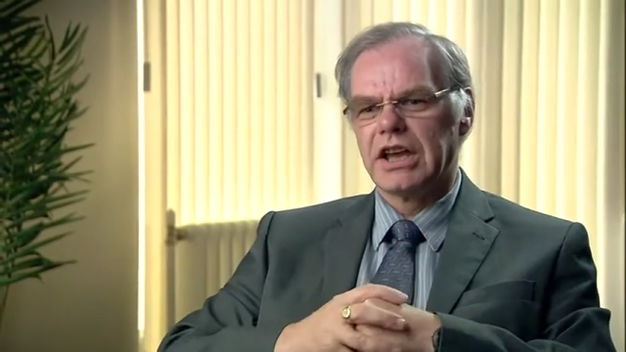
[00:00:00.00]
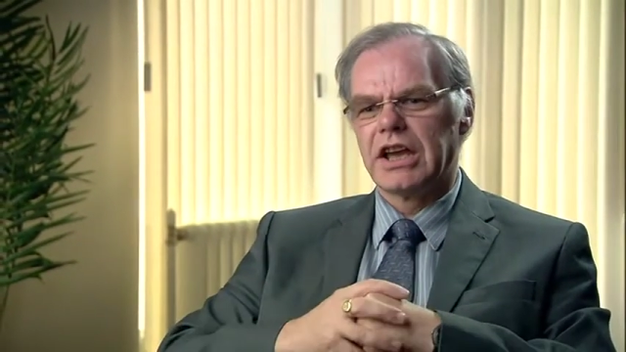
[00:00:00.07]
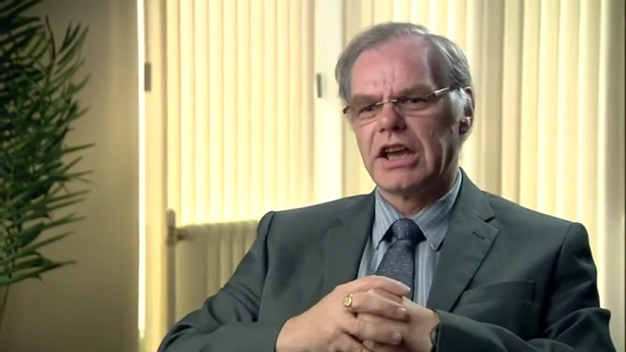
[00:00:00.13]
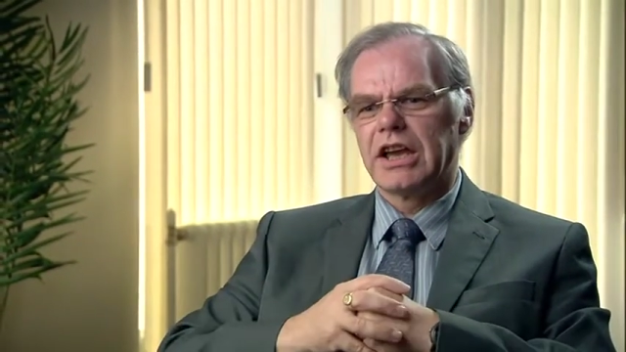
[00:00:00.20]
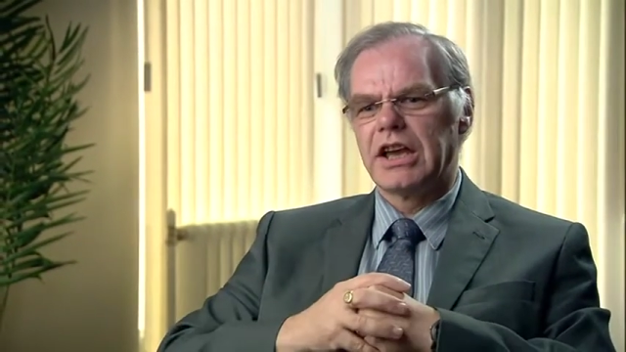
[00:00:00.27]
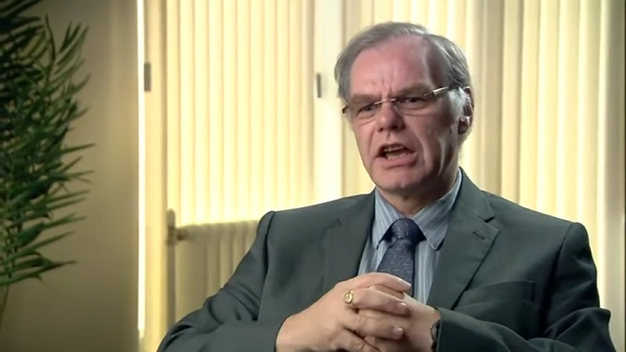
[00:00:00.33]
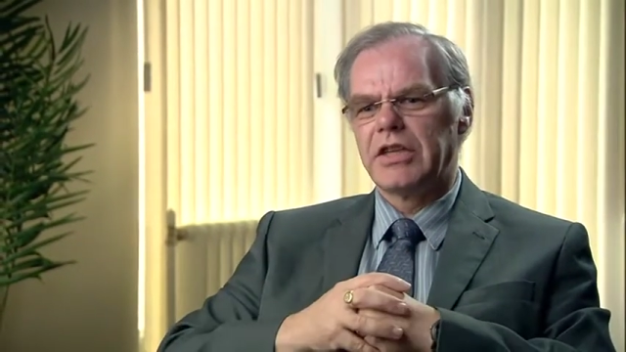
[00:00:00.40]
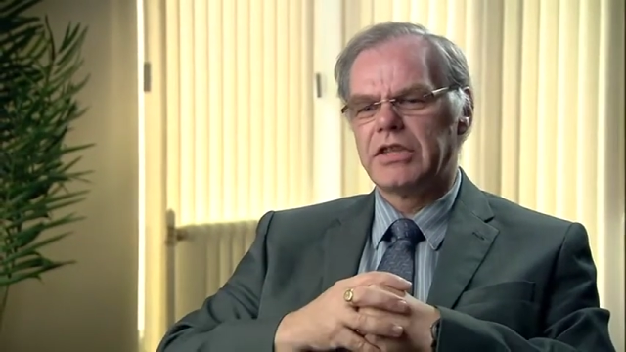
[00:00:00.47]

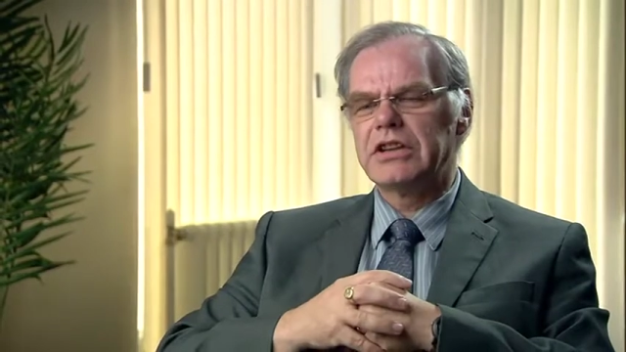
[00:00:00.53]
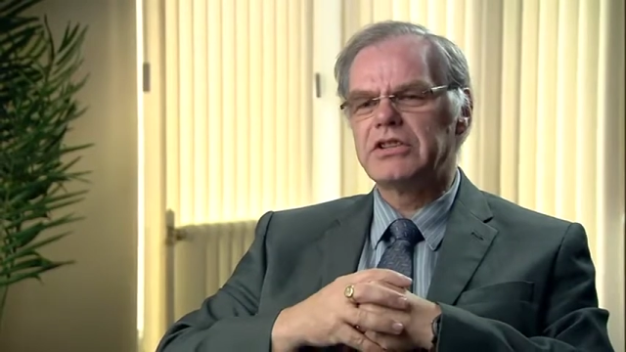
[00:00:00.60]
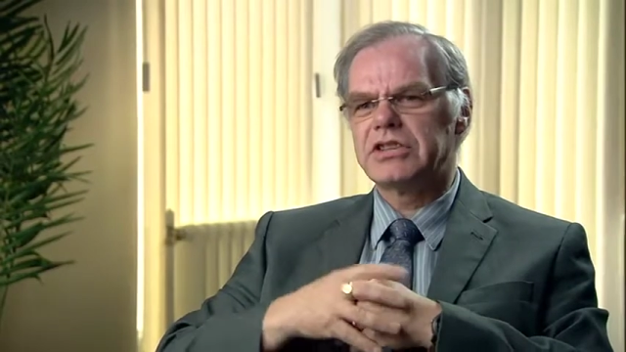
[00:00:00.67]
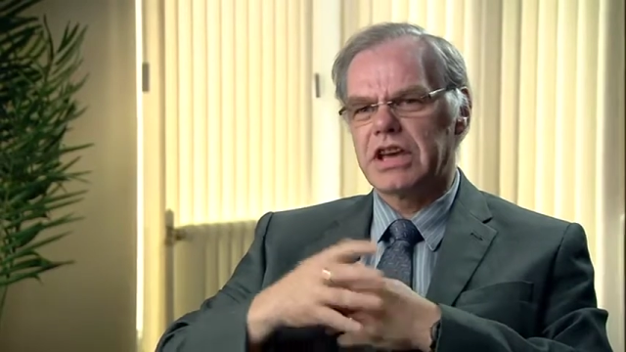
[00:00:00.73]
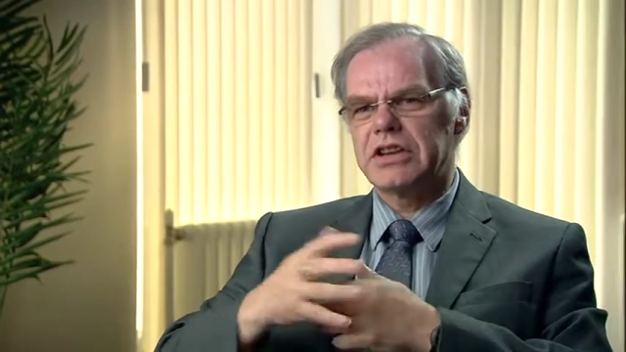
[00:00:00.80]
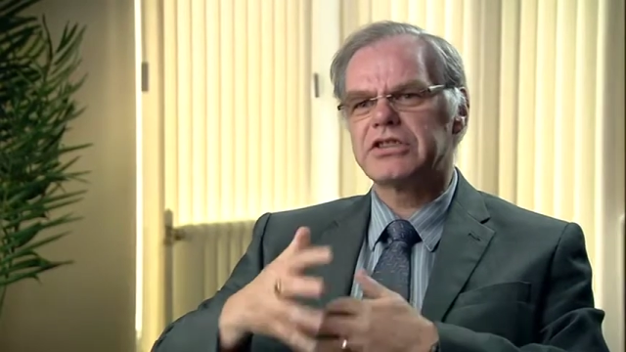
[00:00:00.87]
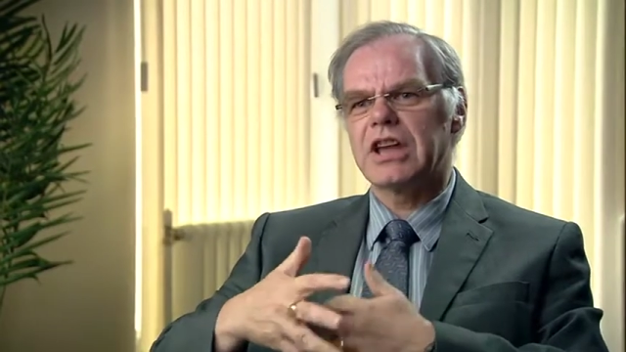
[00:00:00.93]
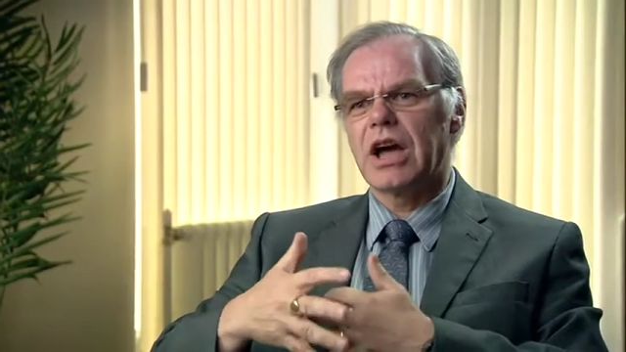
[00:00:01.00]
and then
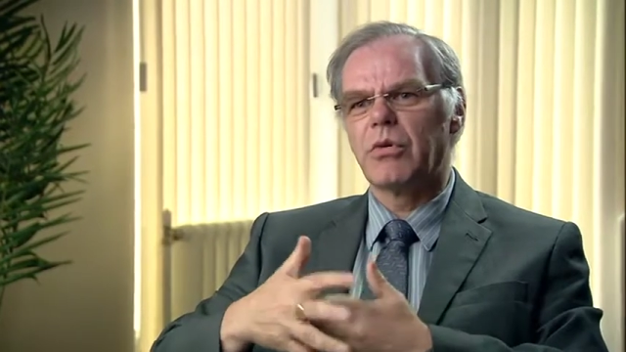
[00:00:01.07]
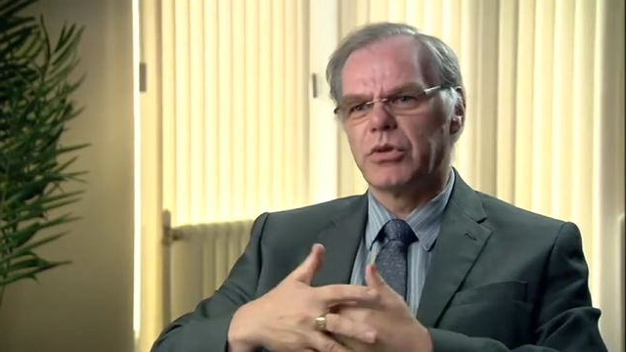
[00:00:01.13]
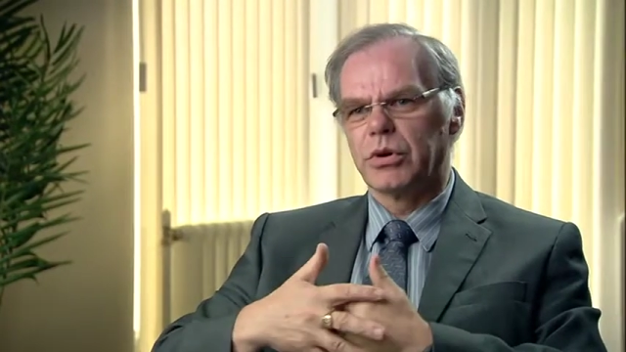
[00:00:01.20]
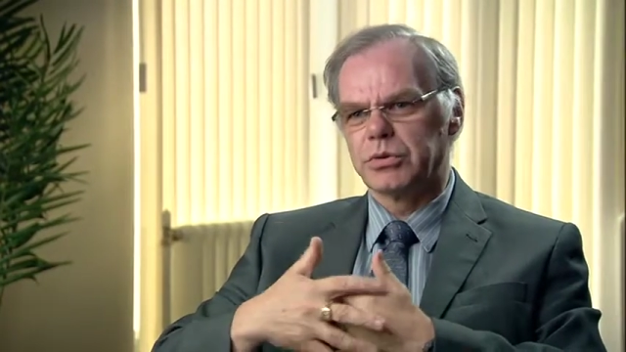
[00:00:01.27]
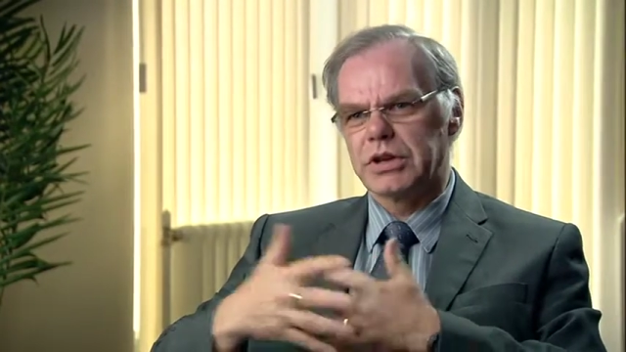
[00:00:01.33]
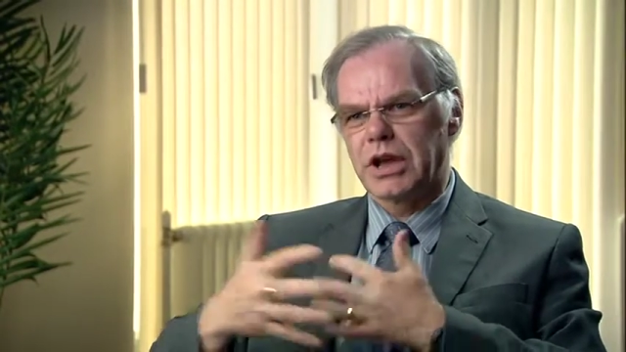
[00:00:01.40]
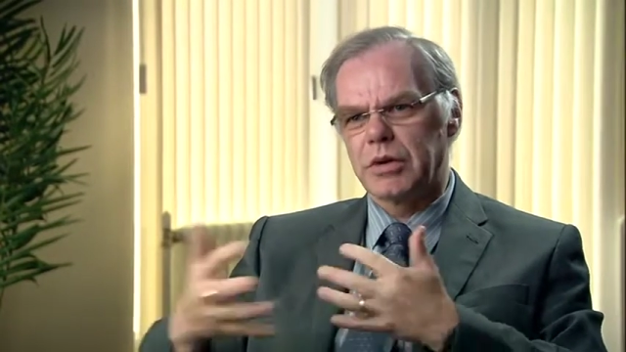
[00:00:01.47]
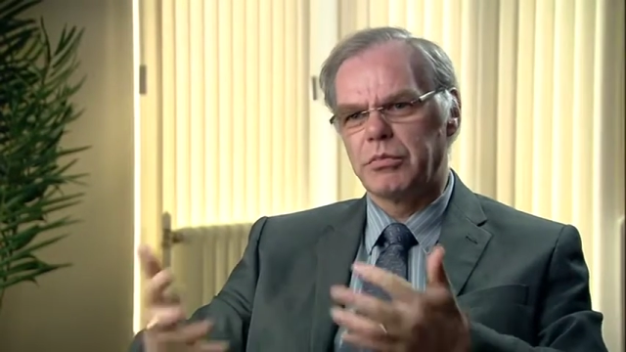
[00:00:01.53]
test out
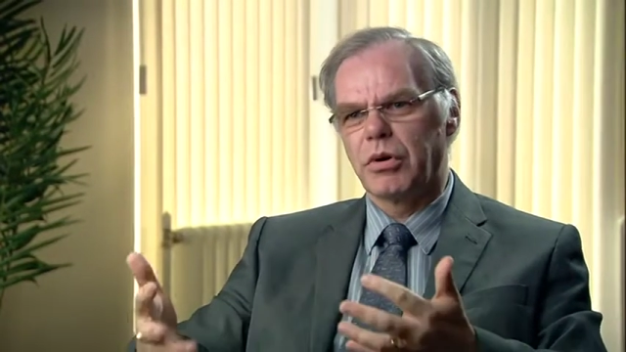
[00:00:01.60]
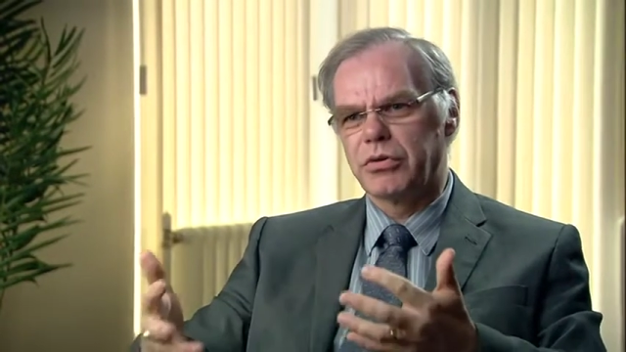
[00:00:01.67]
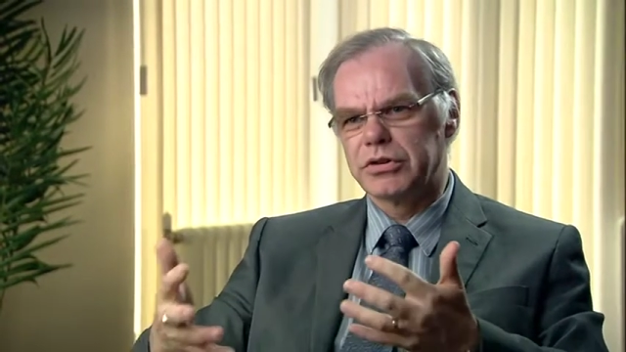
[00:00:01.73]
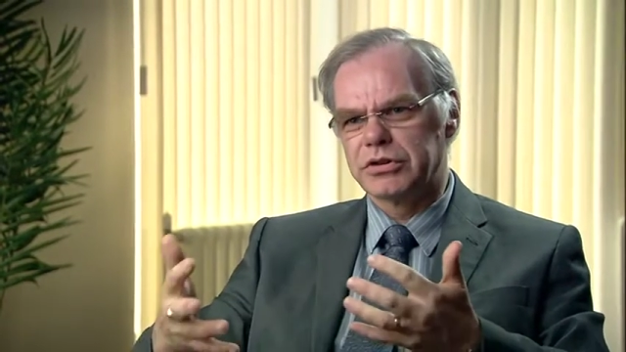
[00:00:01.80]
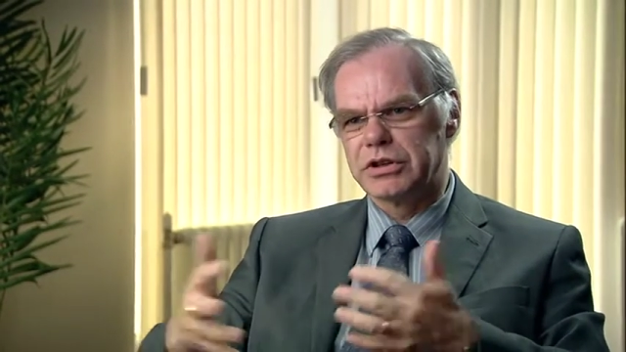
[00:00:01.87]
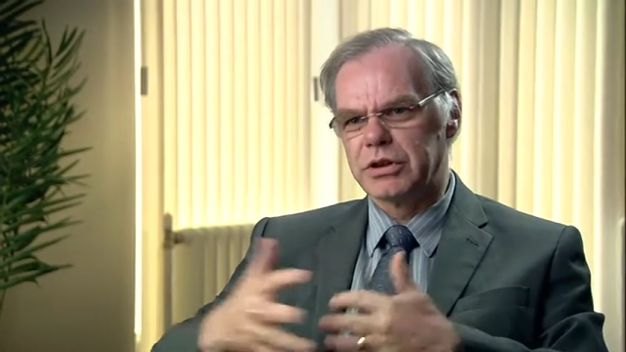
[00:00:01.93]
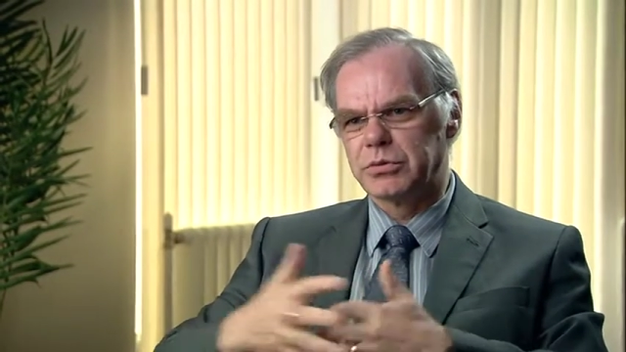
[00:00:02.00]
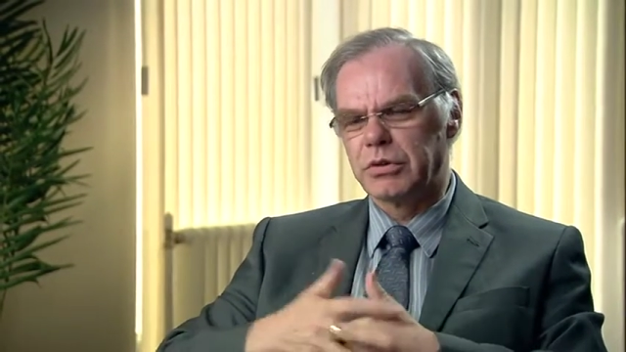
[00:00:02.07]
those hypotheses